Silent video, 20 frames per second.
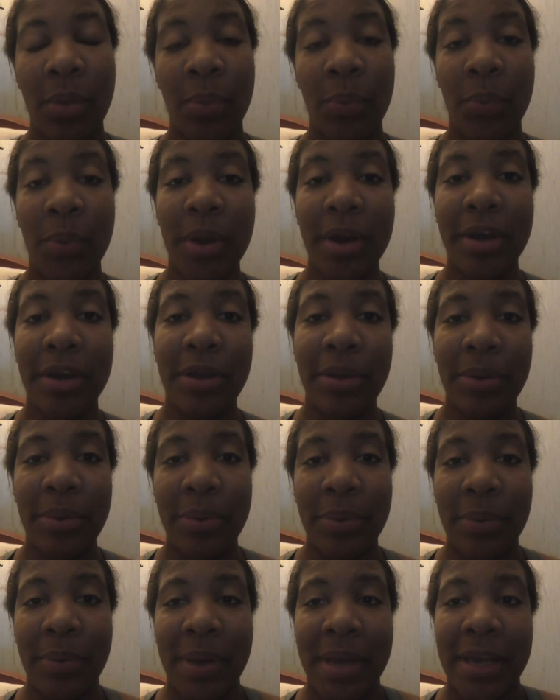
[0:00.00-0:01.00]
we're
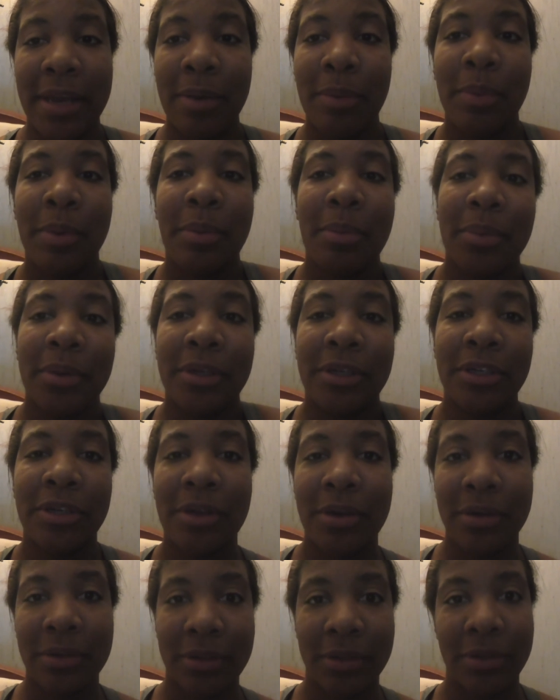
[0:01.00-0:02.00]
new, and we want
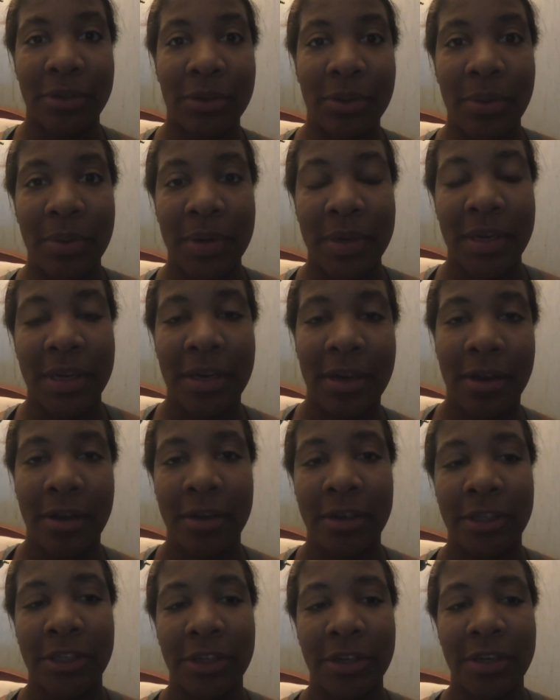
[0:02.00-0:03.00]
you all to join in
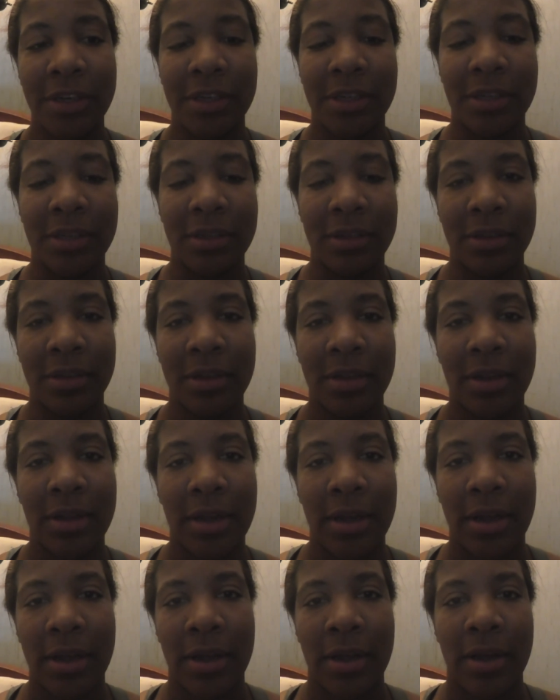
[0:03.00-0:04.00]
our journey.
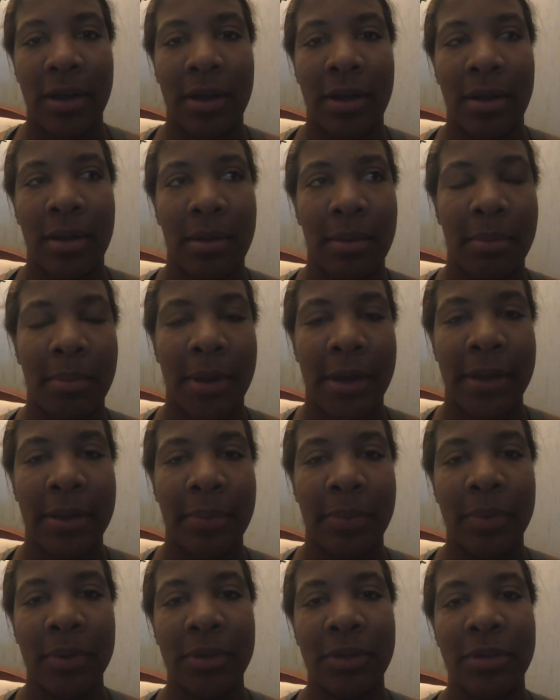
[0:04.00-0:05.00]
Um,
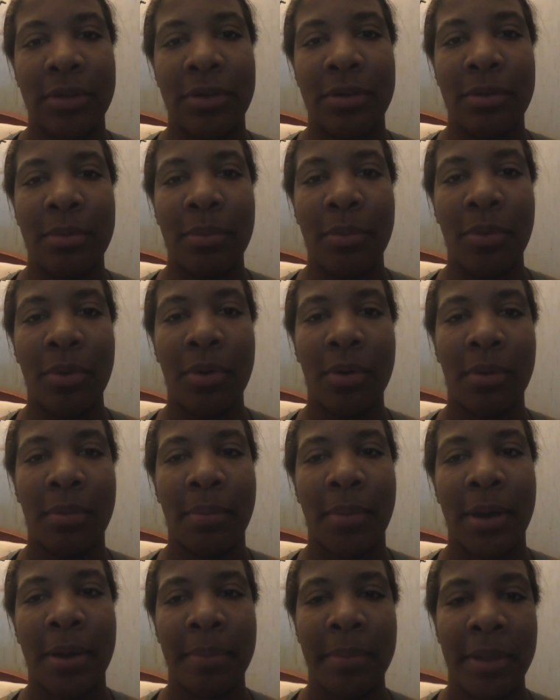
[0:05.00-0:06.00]
I want to do more
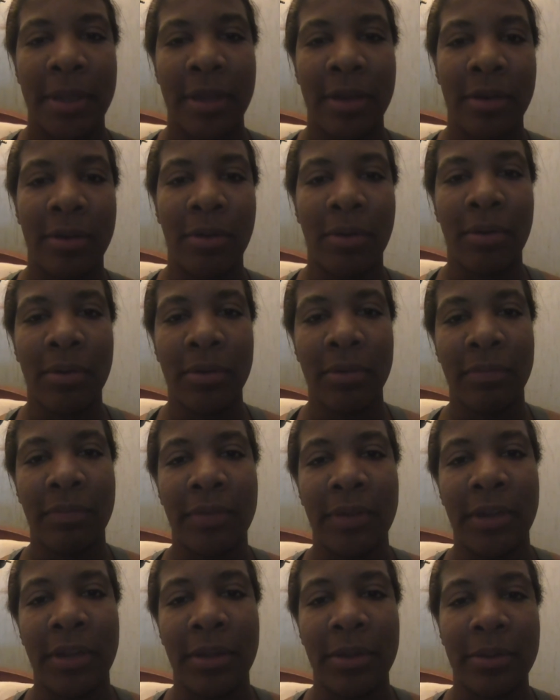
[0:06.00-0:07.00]
mommy and daughter
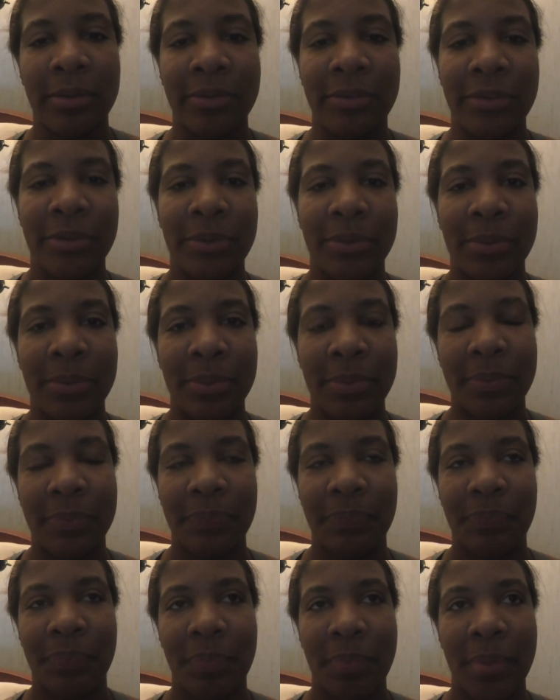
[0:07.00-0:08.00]
videos too
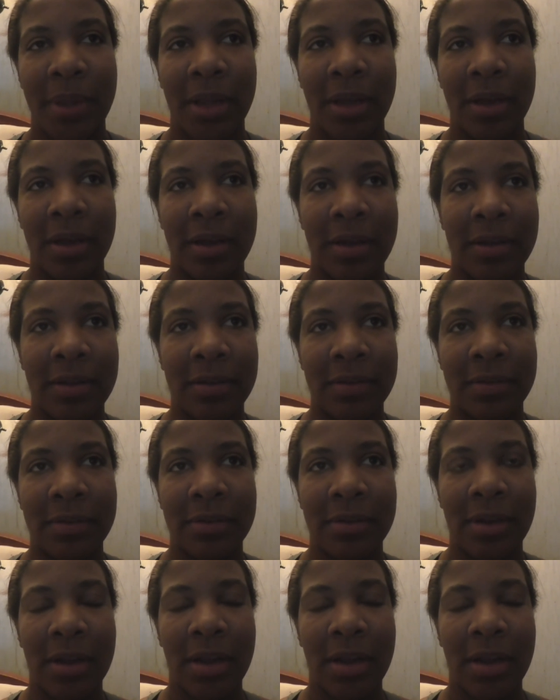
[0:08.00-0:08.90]
because